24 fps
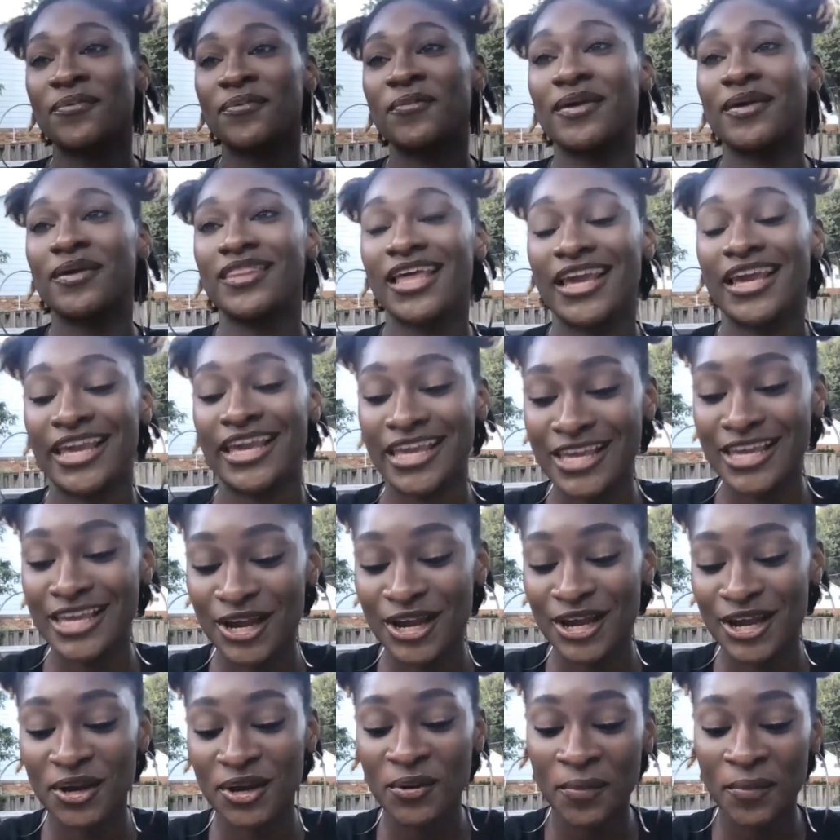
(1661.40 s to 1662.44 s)
when they
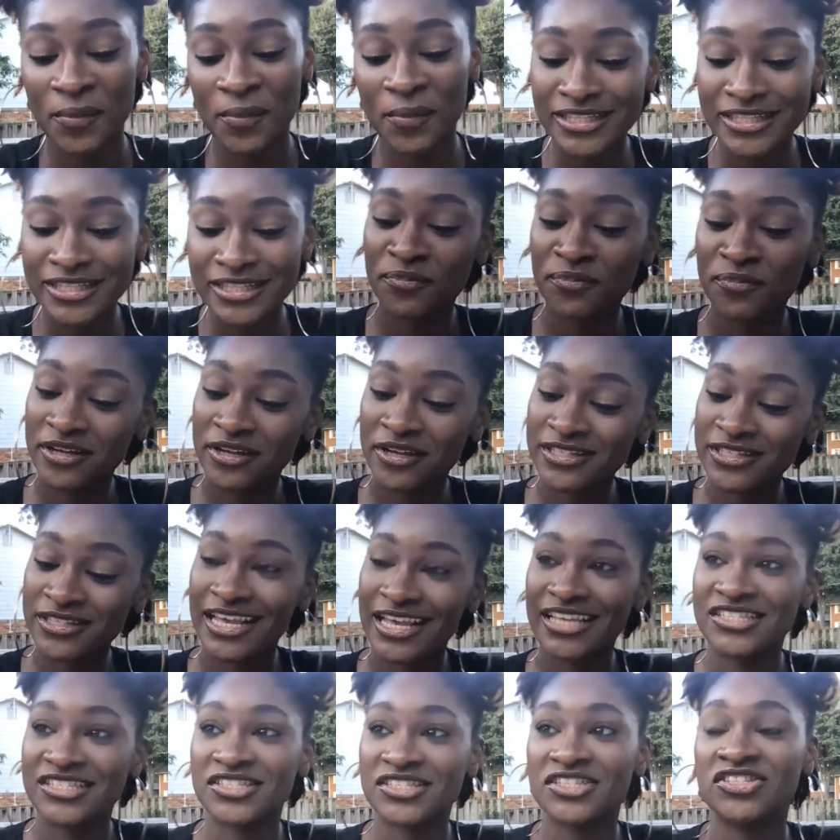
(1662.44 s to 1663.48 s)
hear queen to
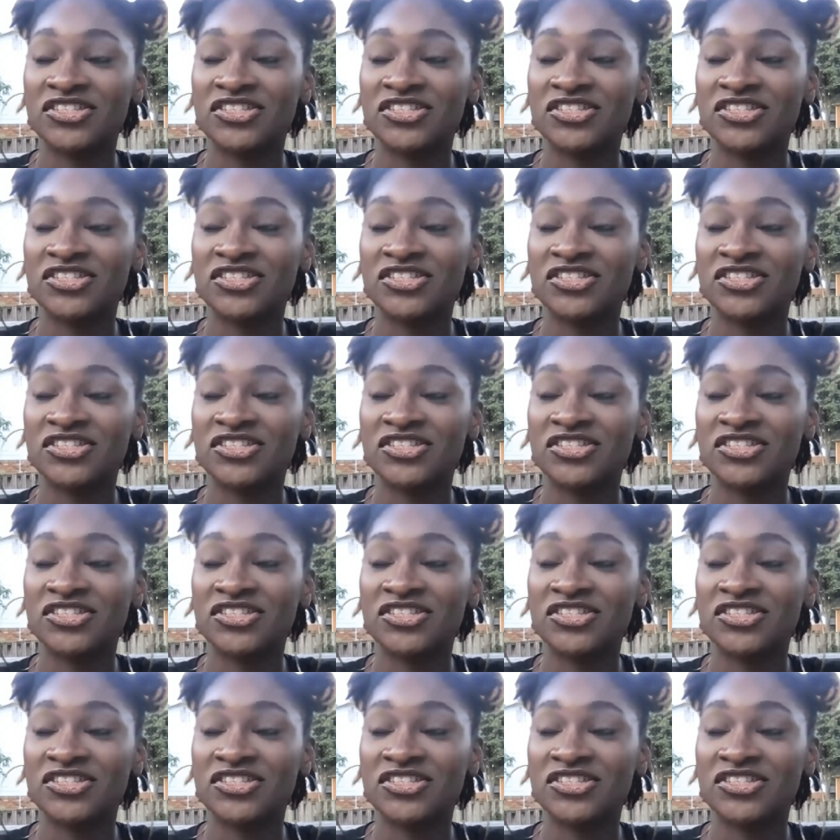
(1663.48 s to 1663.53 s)
princess,